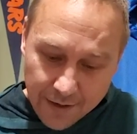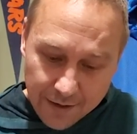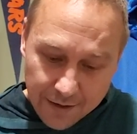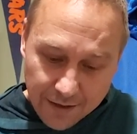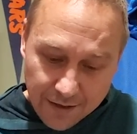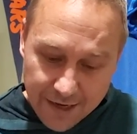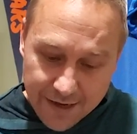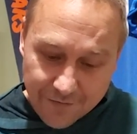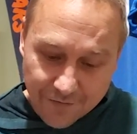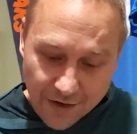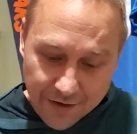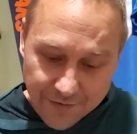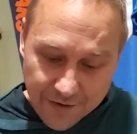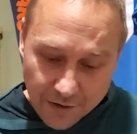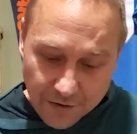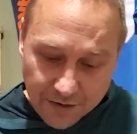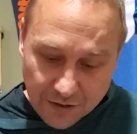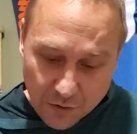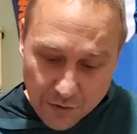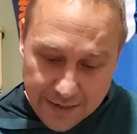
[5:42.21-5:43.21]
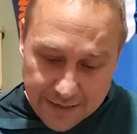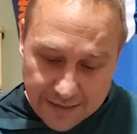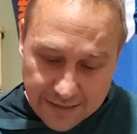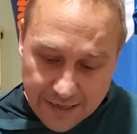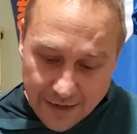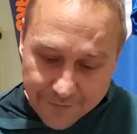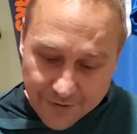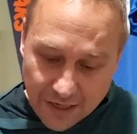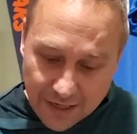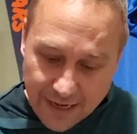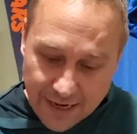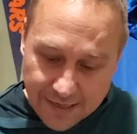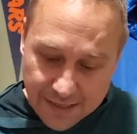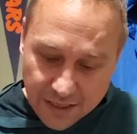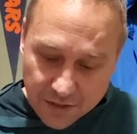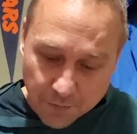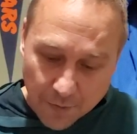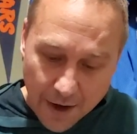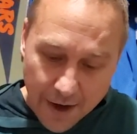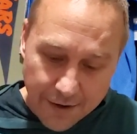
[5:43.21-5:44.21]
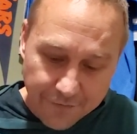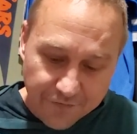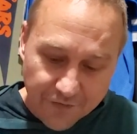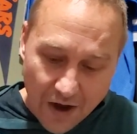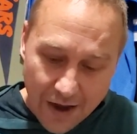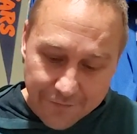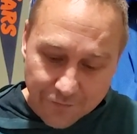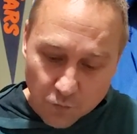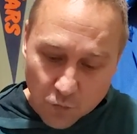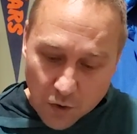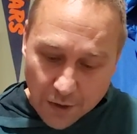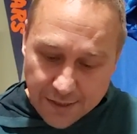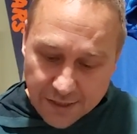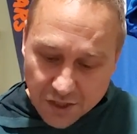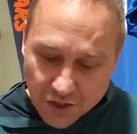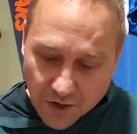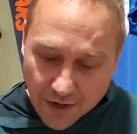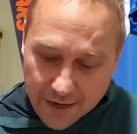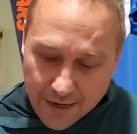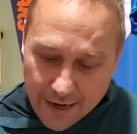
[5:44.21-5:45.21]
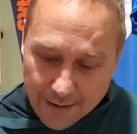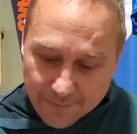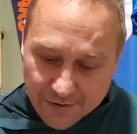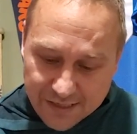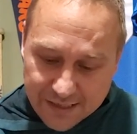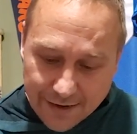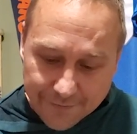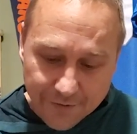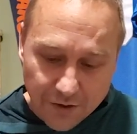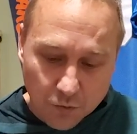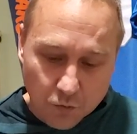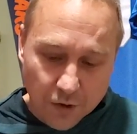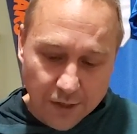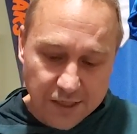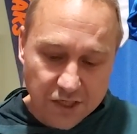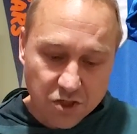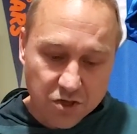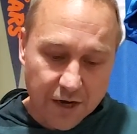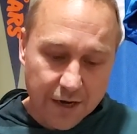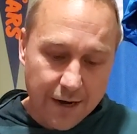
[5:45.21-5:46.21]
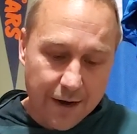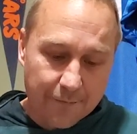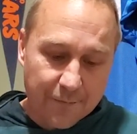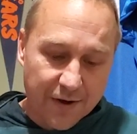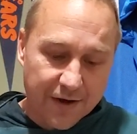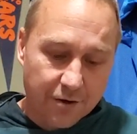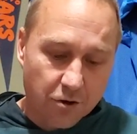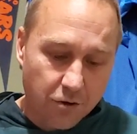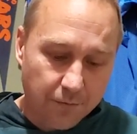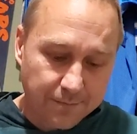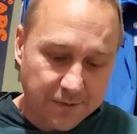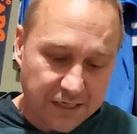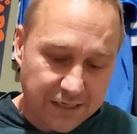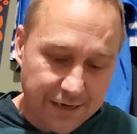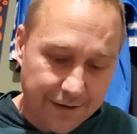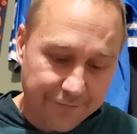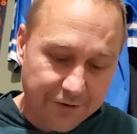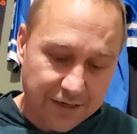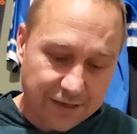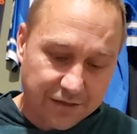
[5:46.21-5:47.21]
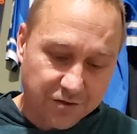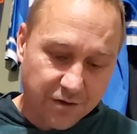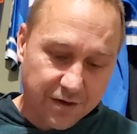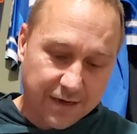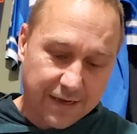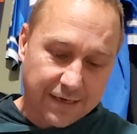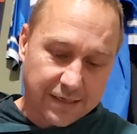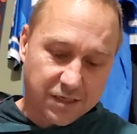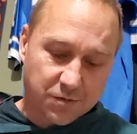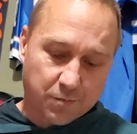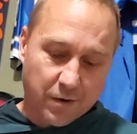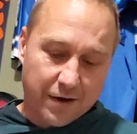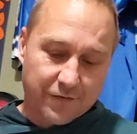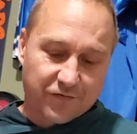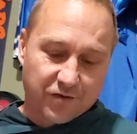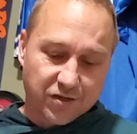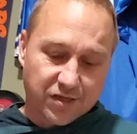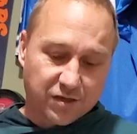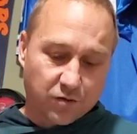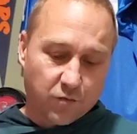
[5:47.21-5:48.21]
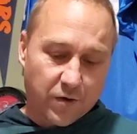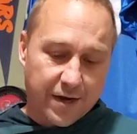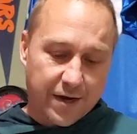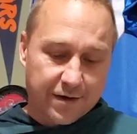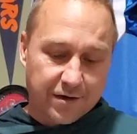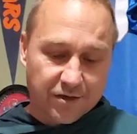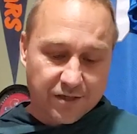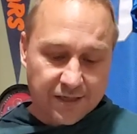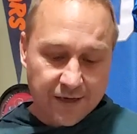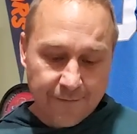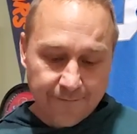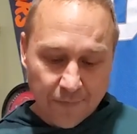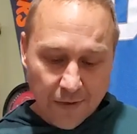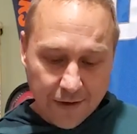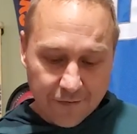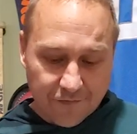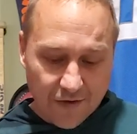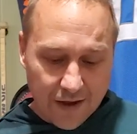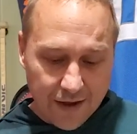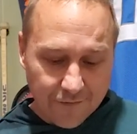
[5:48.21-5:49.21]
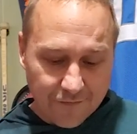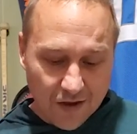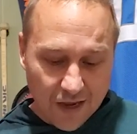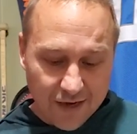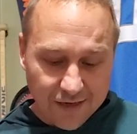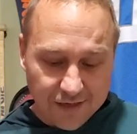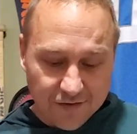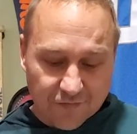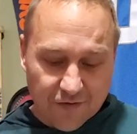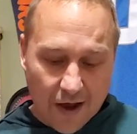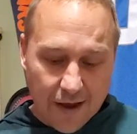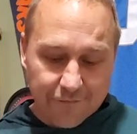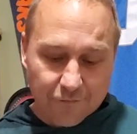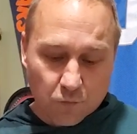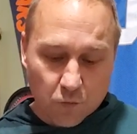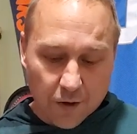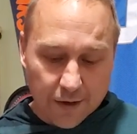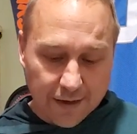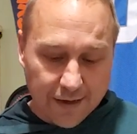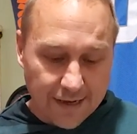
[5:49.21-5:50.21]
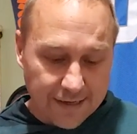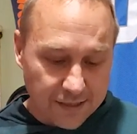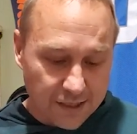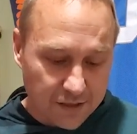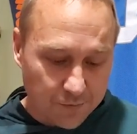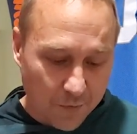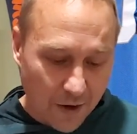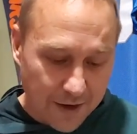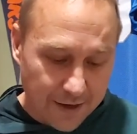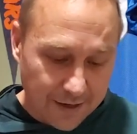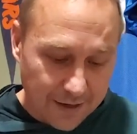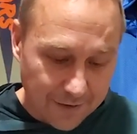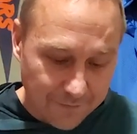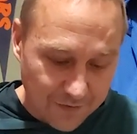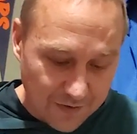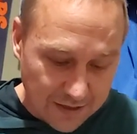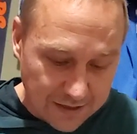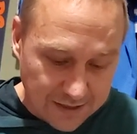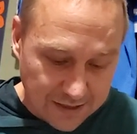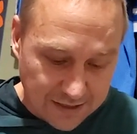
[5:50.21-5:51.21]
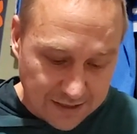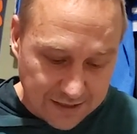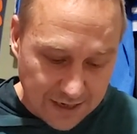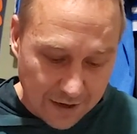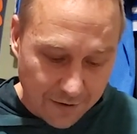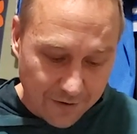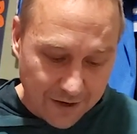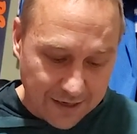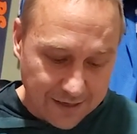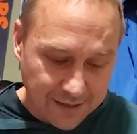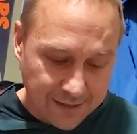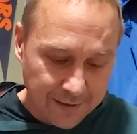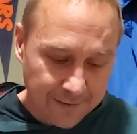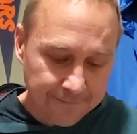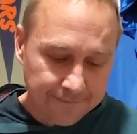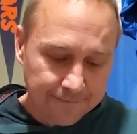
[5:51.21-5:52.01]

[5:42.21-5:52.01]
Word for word: Cleveland, they're three and seven against spread, five and one straight up, seven and one straight up at home, seven and three against spread versus the Raiders. Fave is five and one against spread in this series.